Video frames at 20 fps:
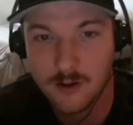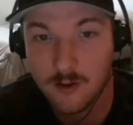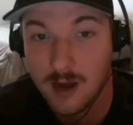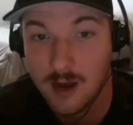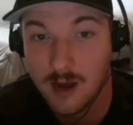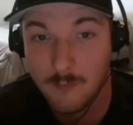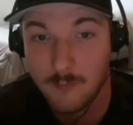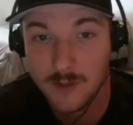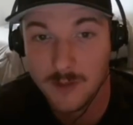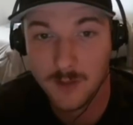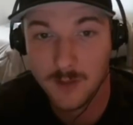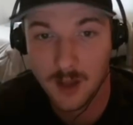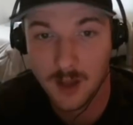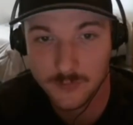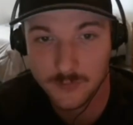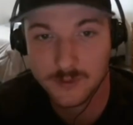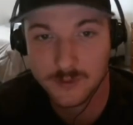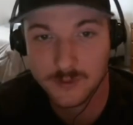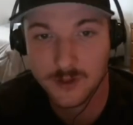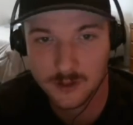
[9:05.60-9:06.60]
Or how many
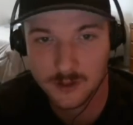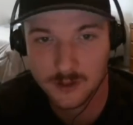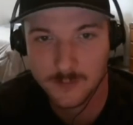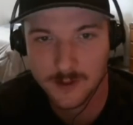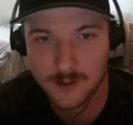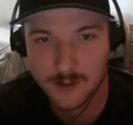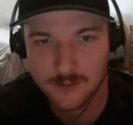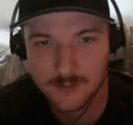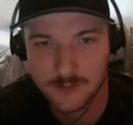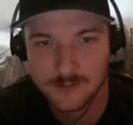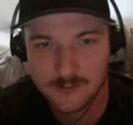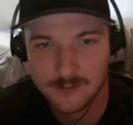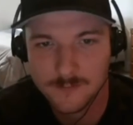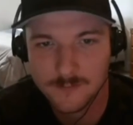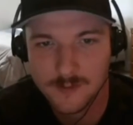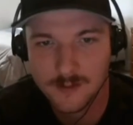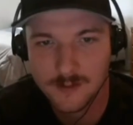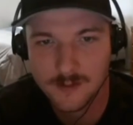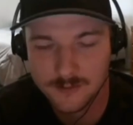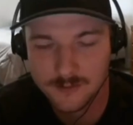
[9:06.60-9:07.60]
bombs are we talking about?
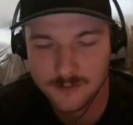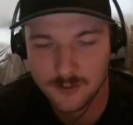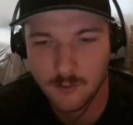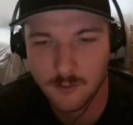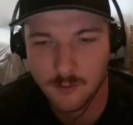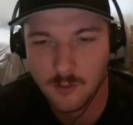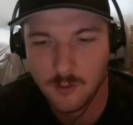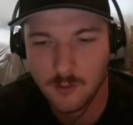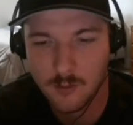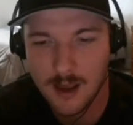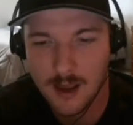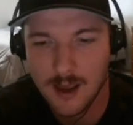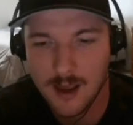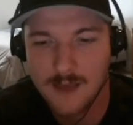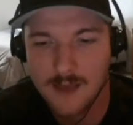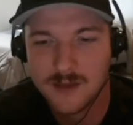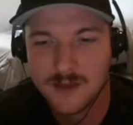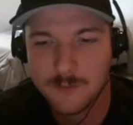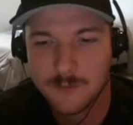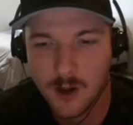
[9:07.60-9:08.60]
So
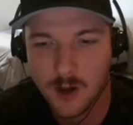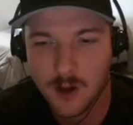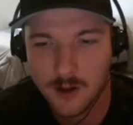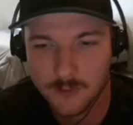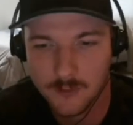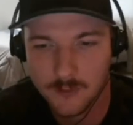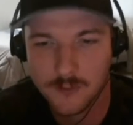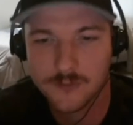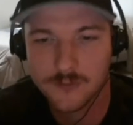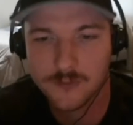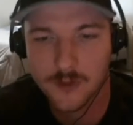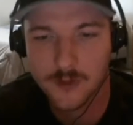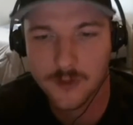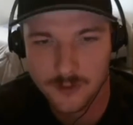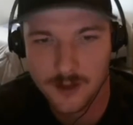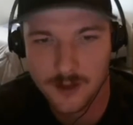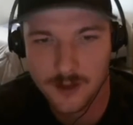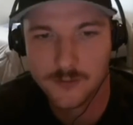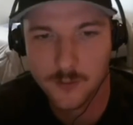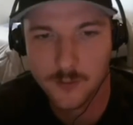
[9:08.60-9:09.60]
as they ponder, they'll start
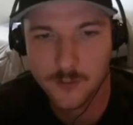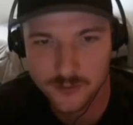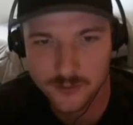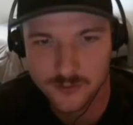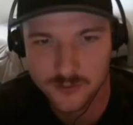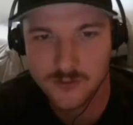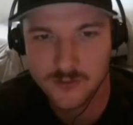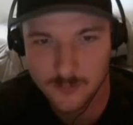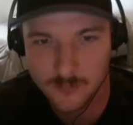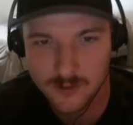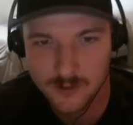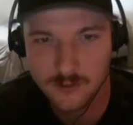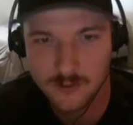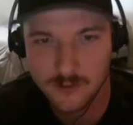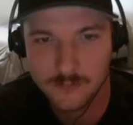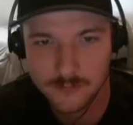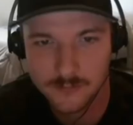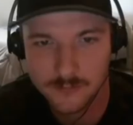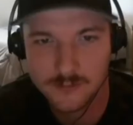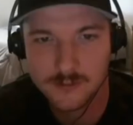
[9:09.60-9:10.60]
to ask questions
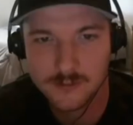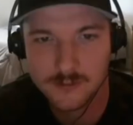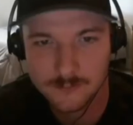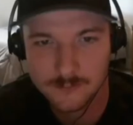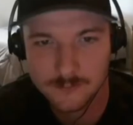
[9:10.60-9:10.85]
themselves.